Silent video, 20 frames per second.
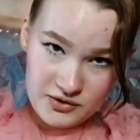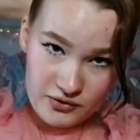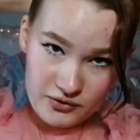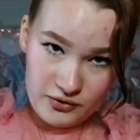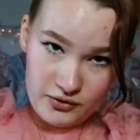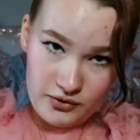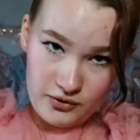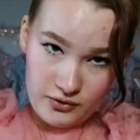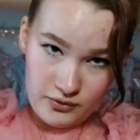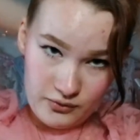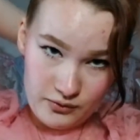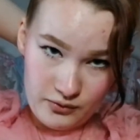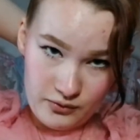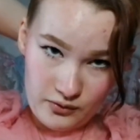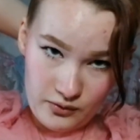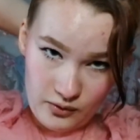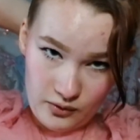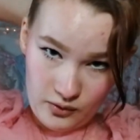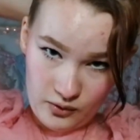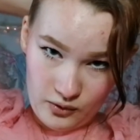to go
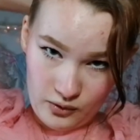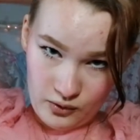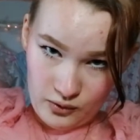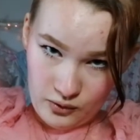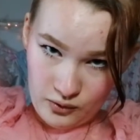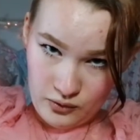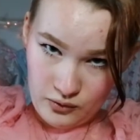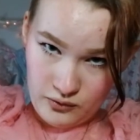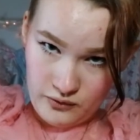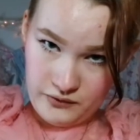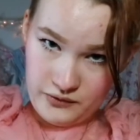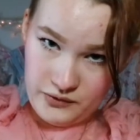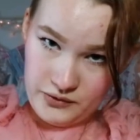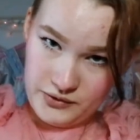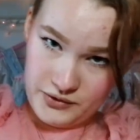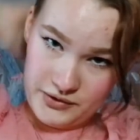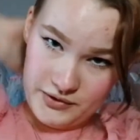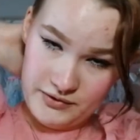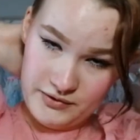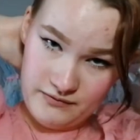
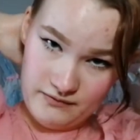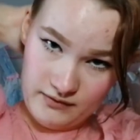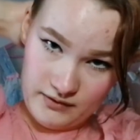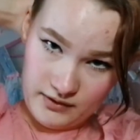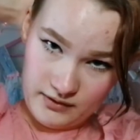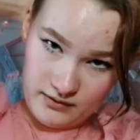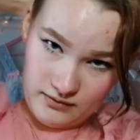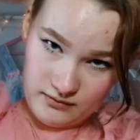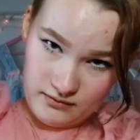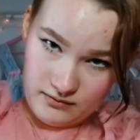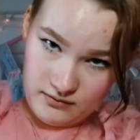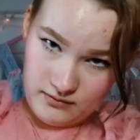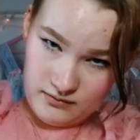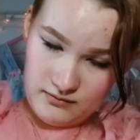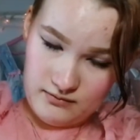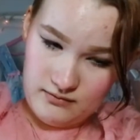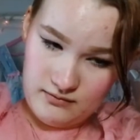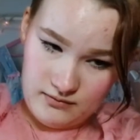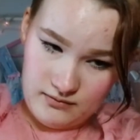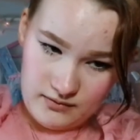over
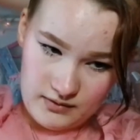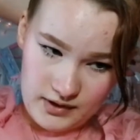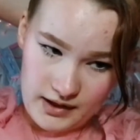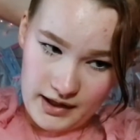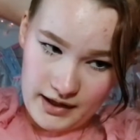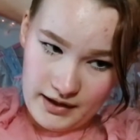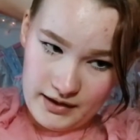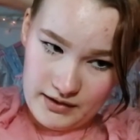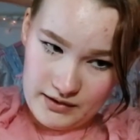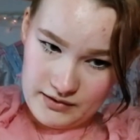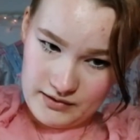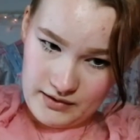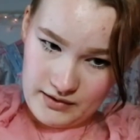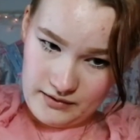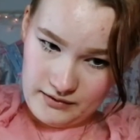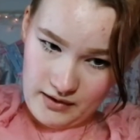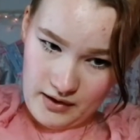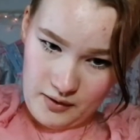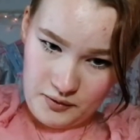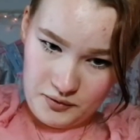and
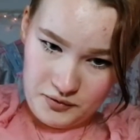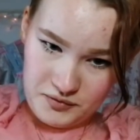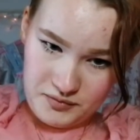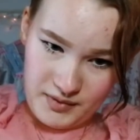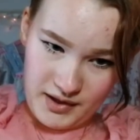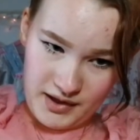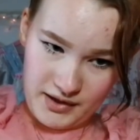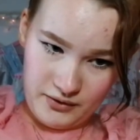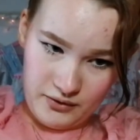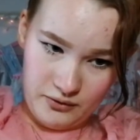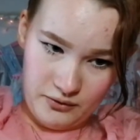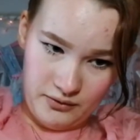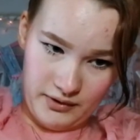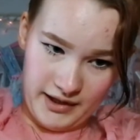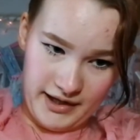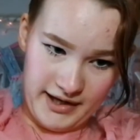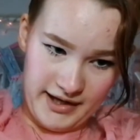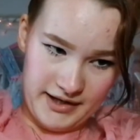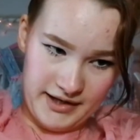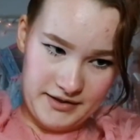around my whole
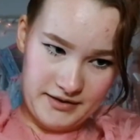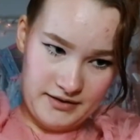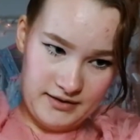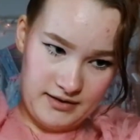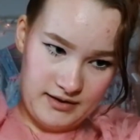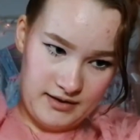head.